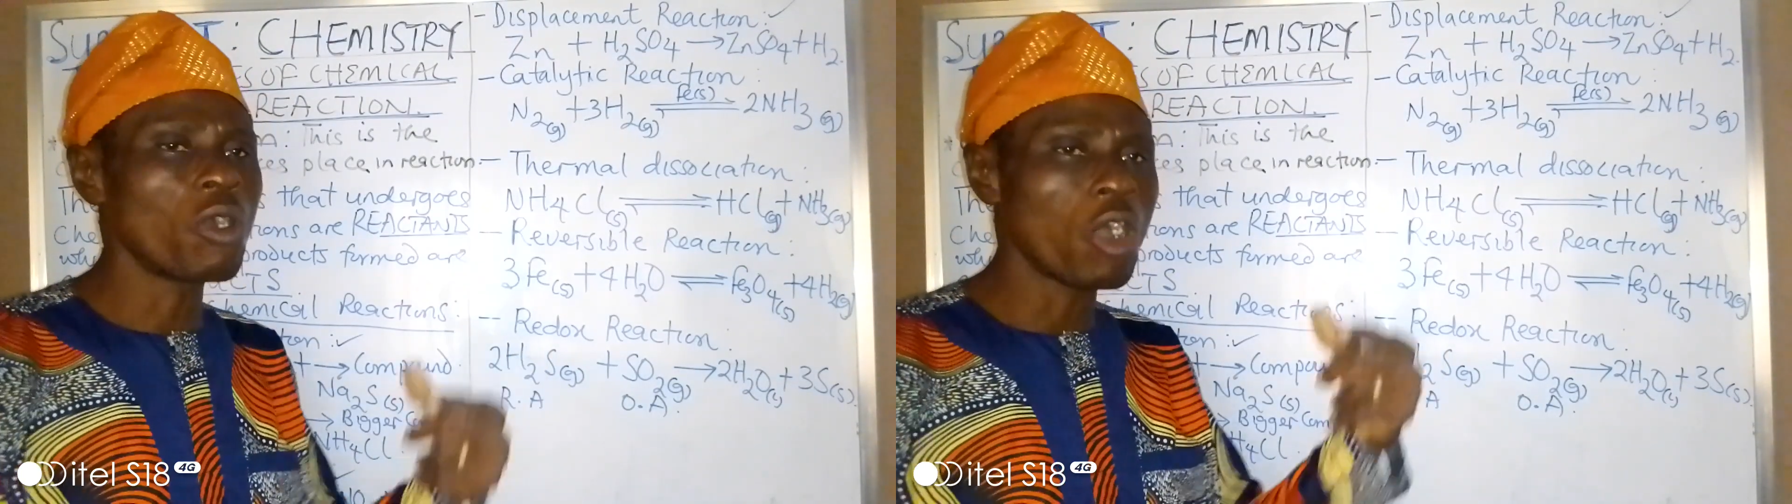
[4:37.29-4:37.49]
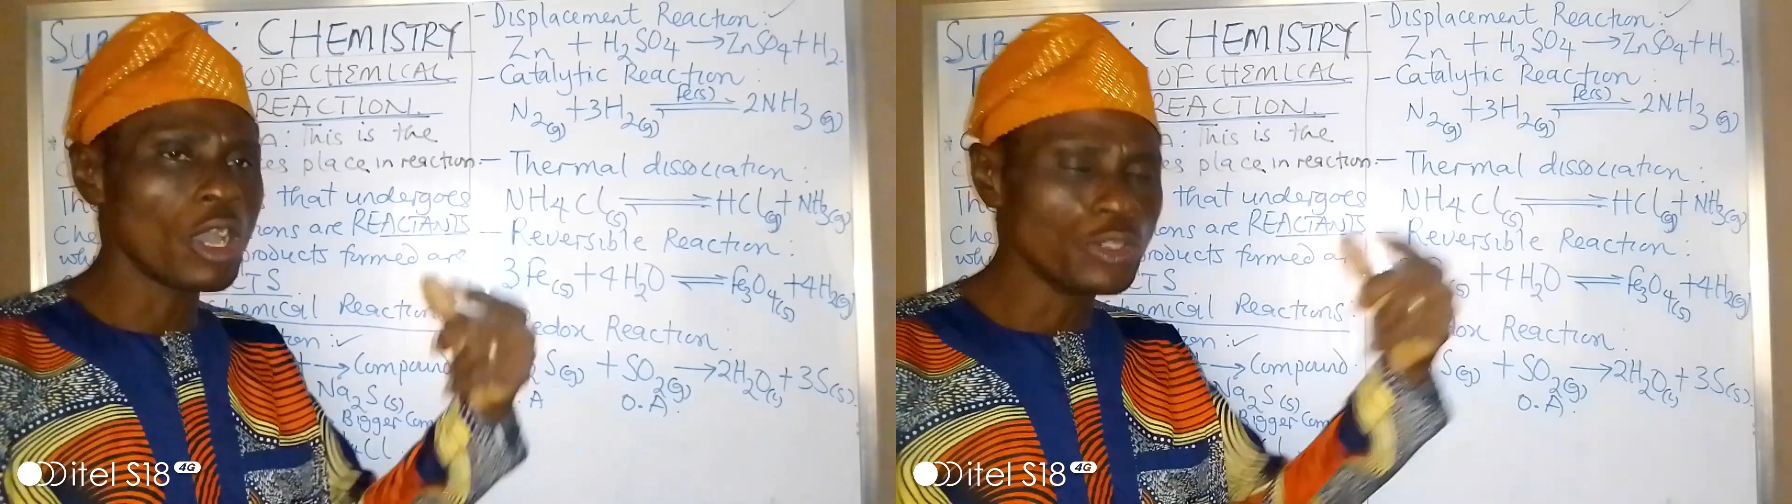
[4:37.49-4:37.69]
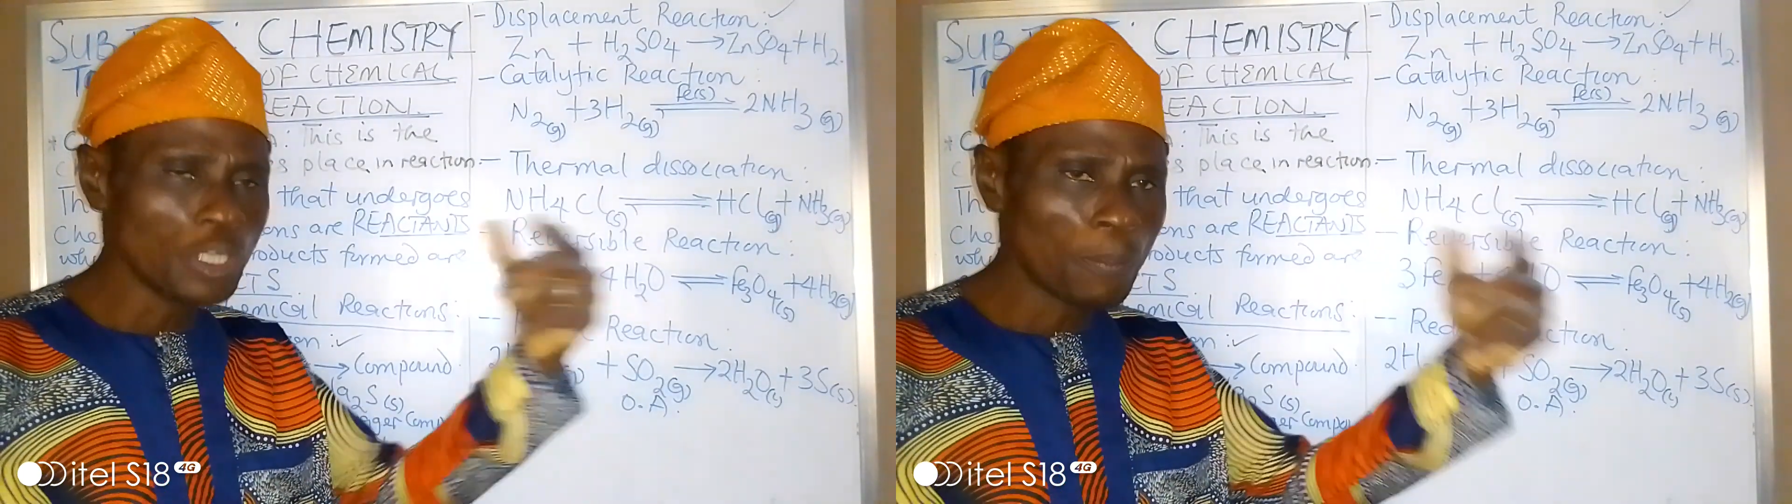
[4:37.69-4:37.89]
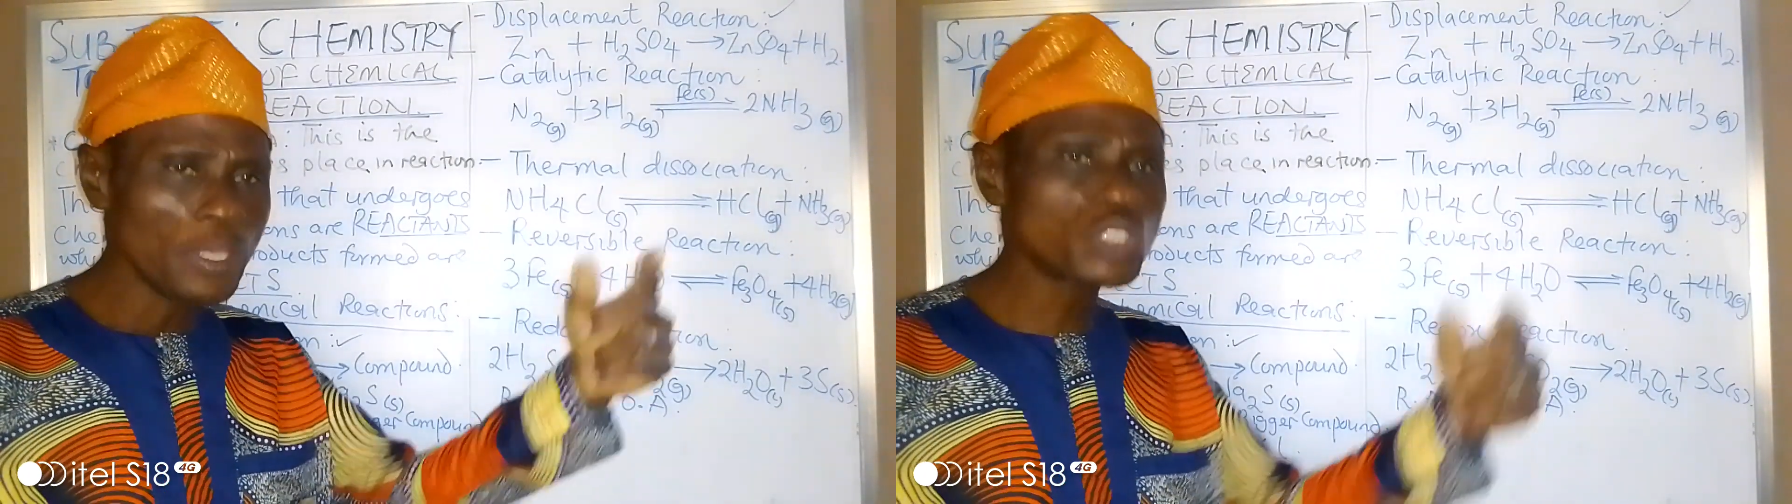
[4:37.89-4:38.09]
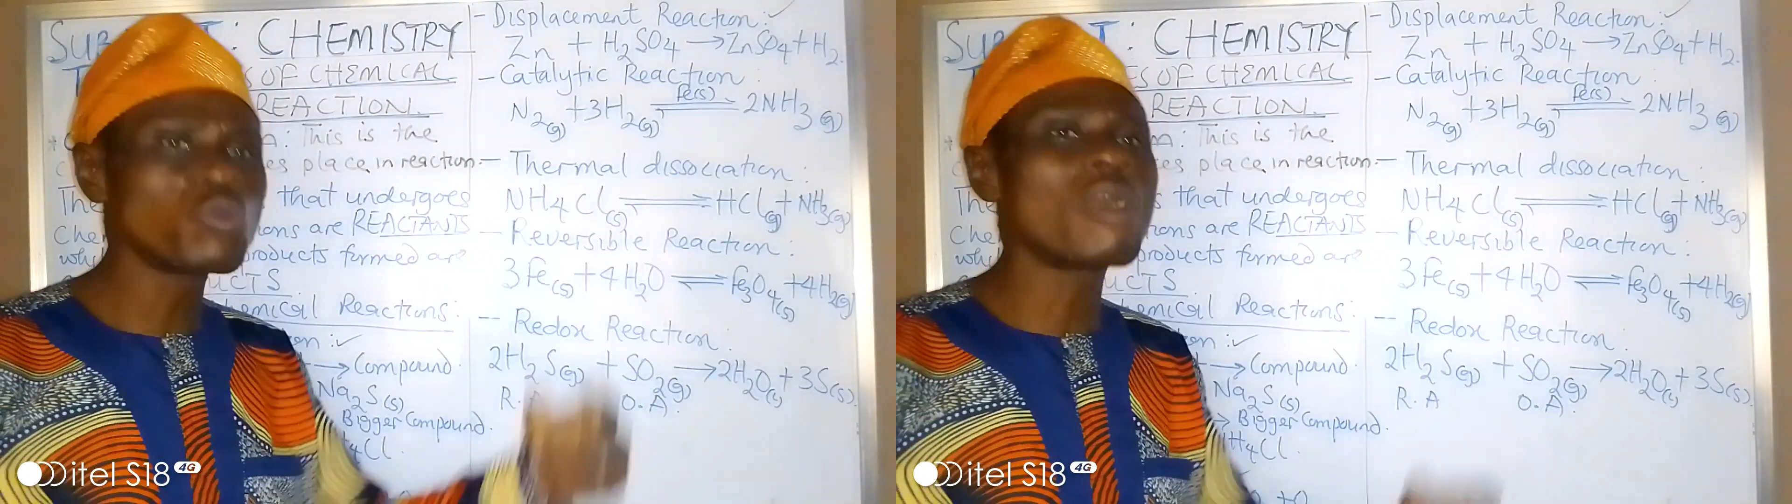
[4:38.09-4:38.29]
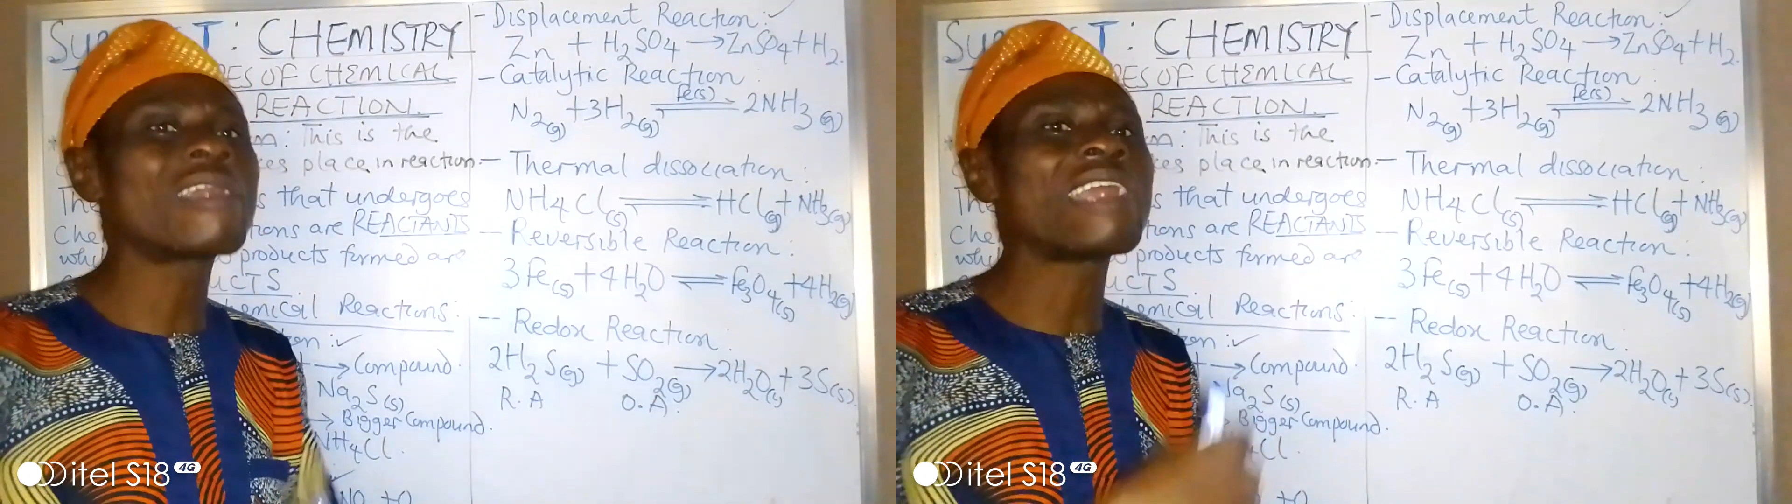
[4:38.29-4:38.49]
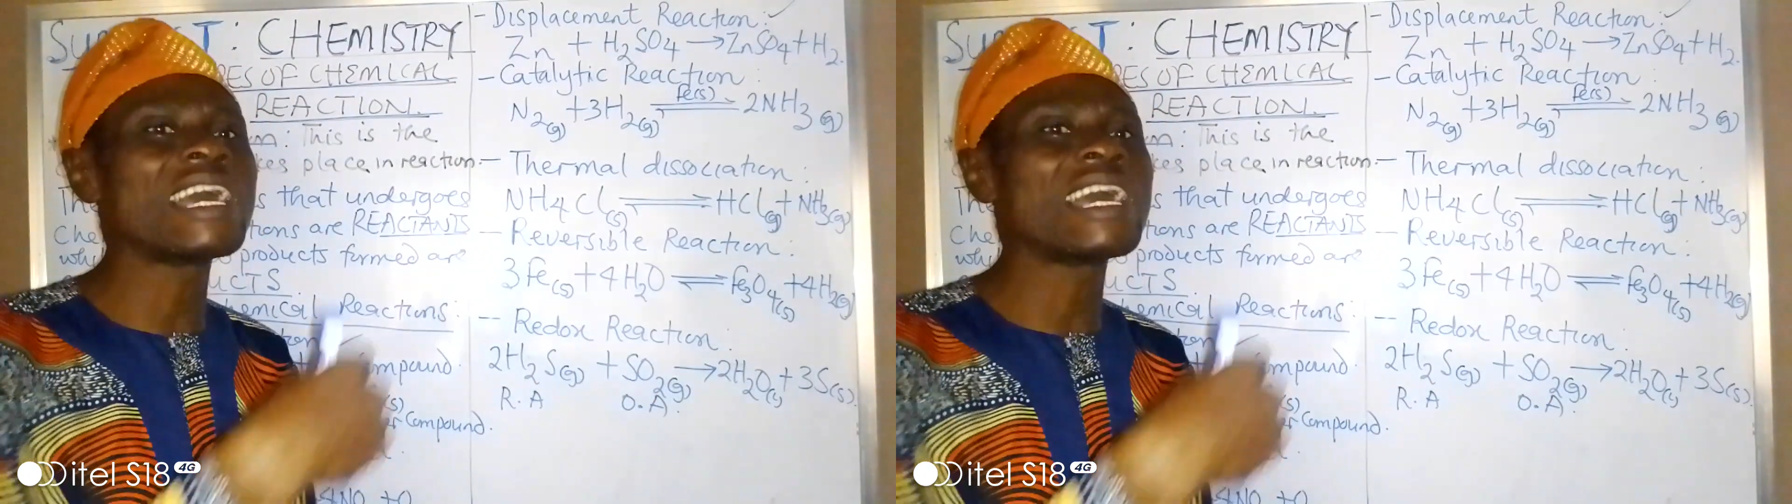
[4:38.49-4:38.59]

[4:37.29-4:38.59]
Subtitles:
one